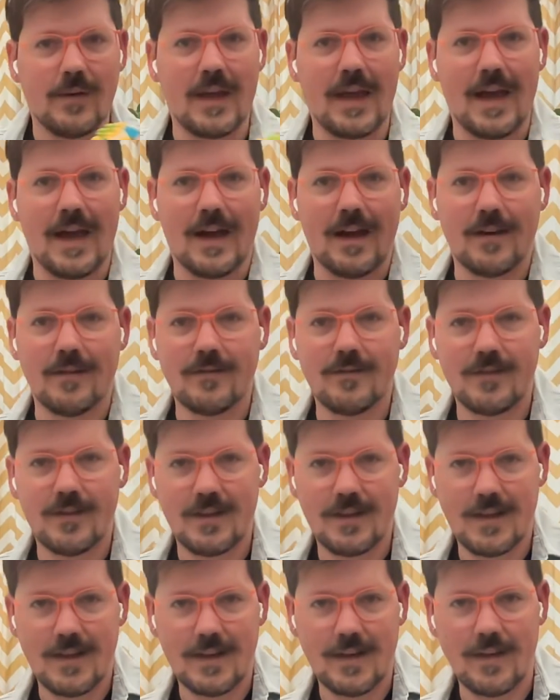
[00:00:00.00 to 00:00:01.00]
we have
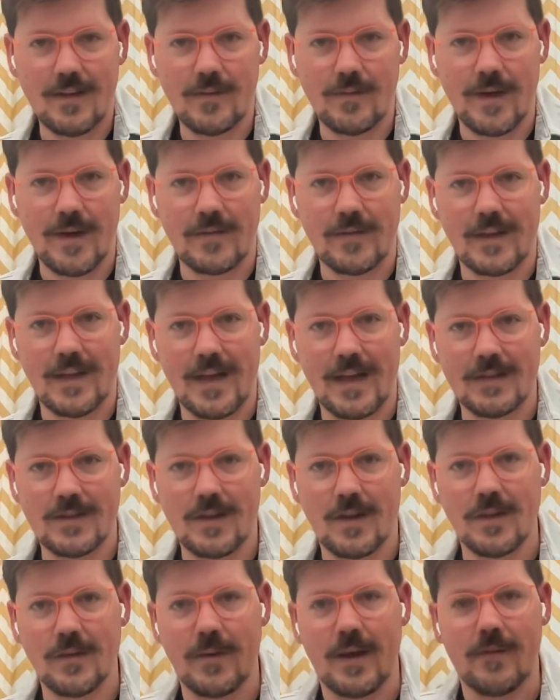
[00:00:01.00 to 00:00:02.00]
another rounded edge
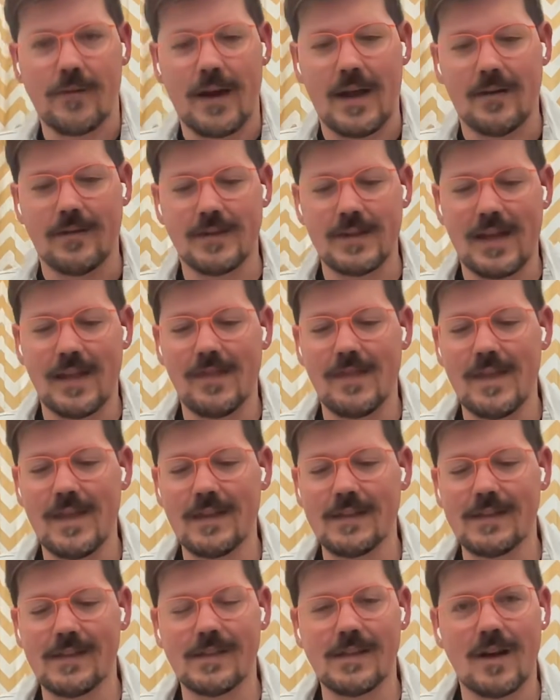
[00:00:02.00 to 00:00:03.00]
all the way around. And
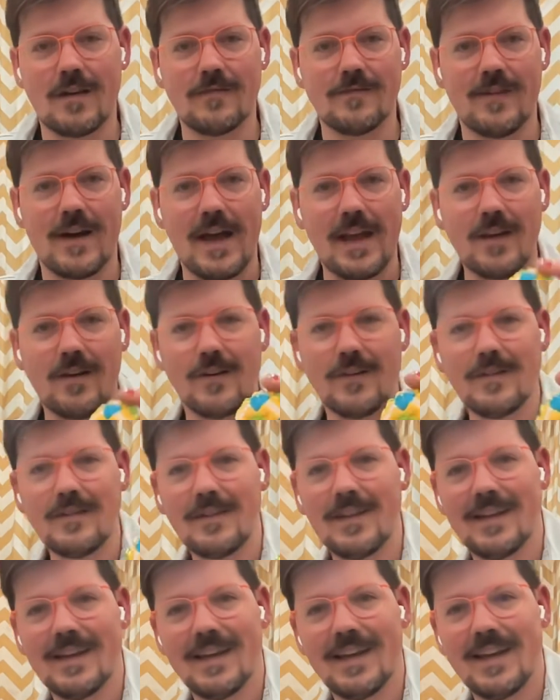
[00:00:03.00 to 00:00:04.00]
this is our
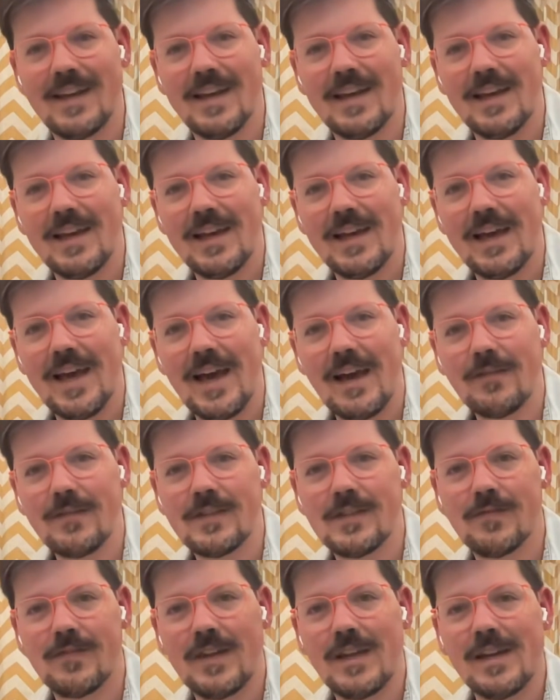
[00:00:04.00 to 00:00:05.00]
final half
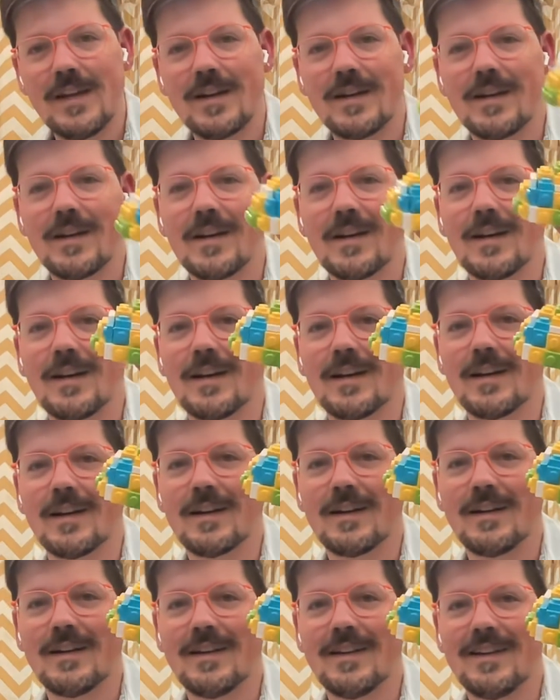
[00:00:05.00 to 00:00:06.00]
sphere.